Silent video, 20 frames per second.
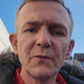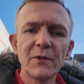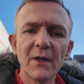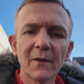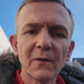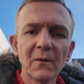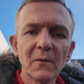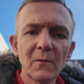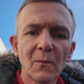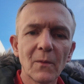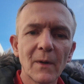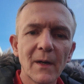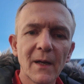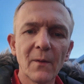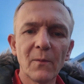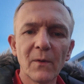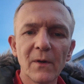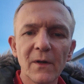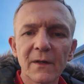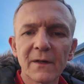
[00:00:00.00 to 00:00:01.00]
channel
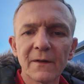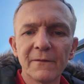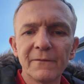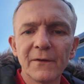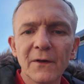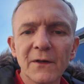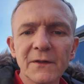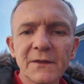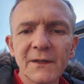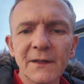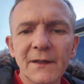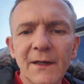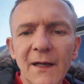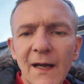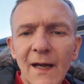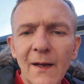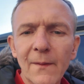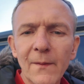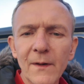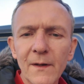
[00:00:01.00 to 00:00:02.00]
where we're converting
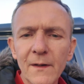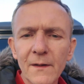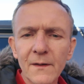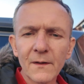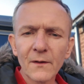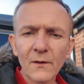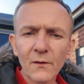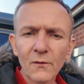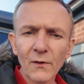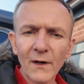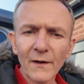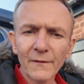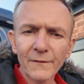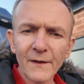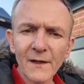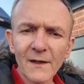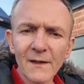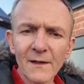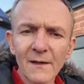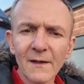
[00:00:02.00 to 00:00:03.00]
our
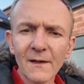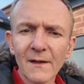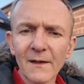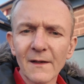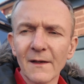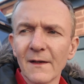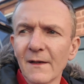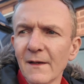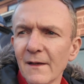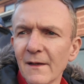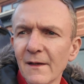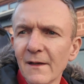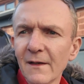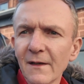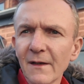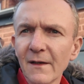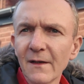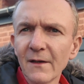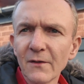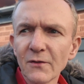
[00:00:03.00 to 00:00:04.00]
Crafter
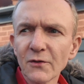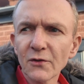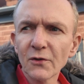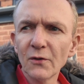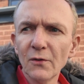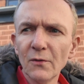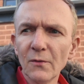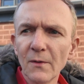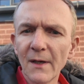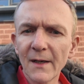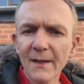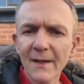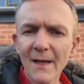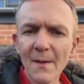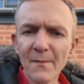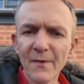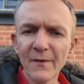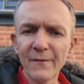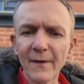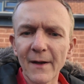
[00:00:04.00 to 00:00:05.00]
to a
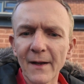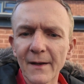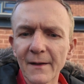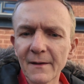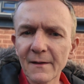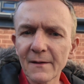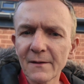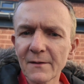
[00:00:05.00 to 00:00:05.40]
camper van.